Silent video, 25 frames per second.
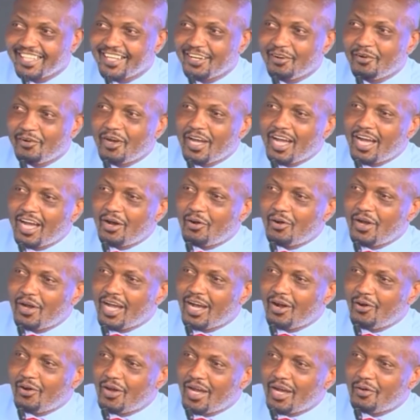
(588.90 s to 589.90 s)
where,
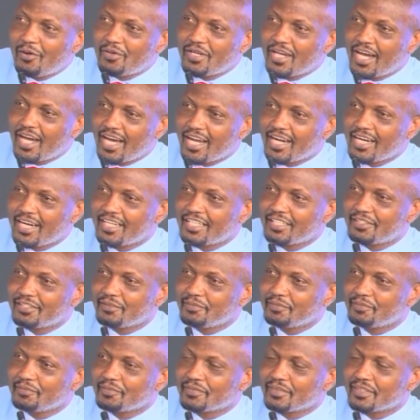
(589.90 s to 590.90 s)
where, where we are.
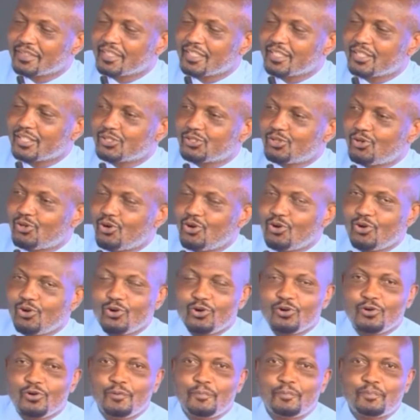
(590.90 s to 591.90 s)

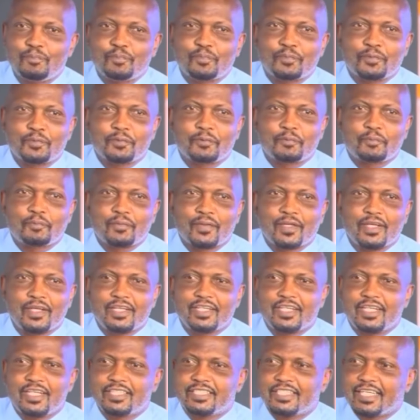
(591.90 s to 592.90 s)
So
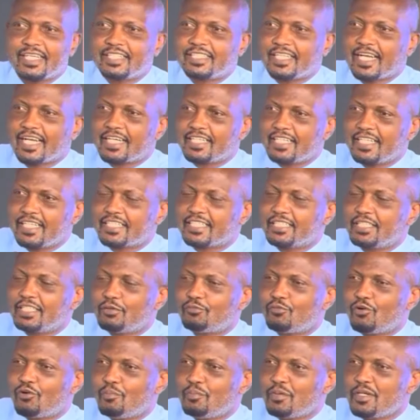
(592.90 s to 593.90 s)
it's, it's a great day
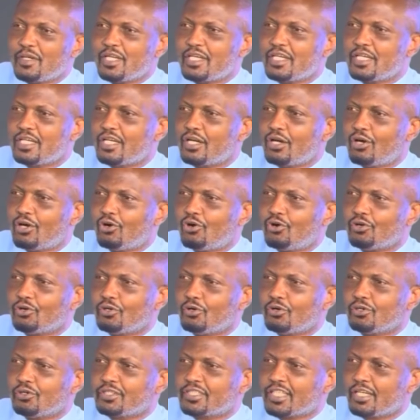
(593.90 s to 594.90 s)
for me on,
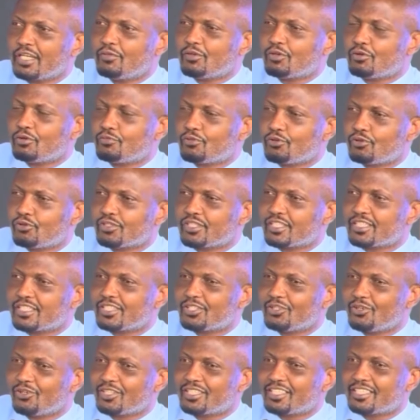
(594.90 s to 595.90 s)
on several
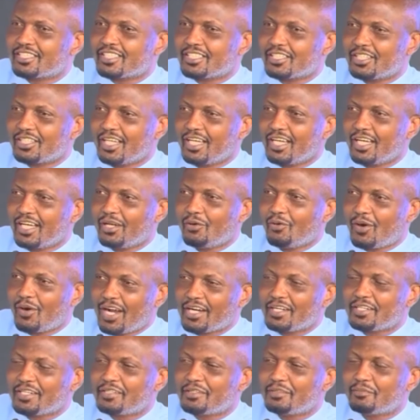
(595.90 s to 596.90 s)
fronts, not uh,
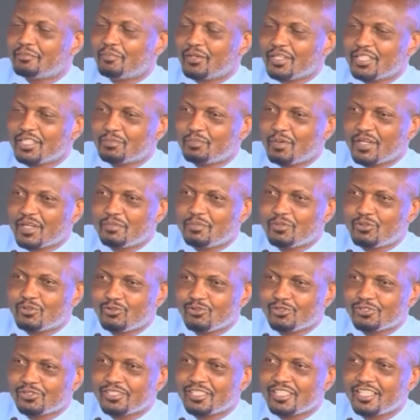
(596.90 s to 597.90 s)
one principally
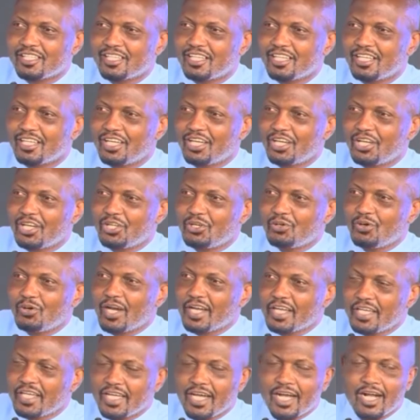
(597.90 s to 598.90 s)
because you
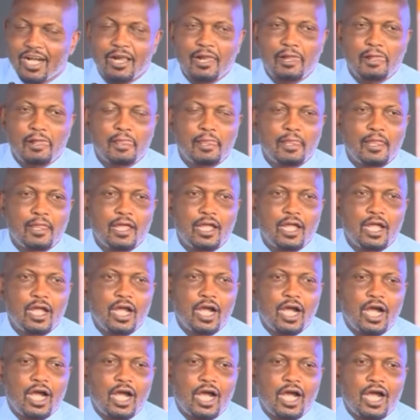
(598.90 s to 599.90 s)
are here,
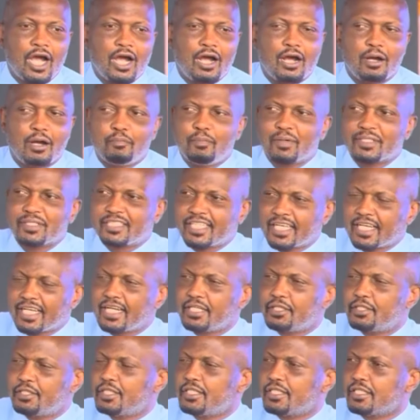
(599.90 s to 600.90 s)
uh, but
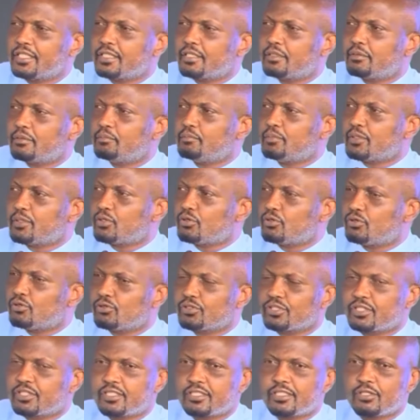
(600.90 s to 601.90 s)
second thing
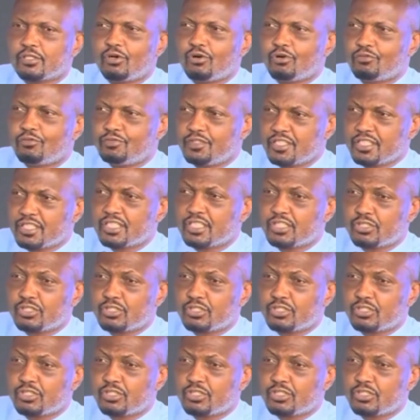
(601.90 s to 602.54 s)
because of this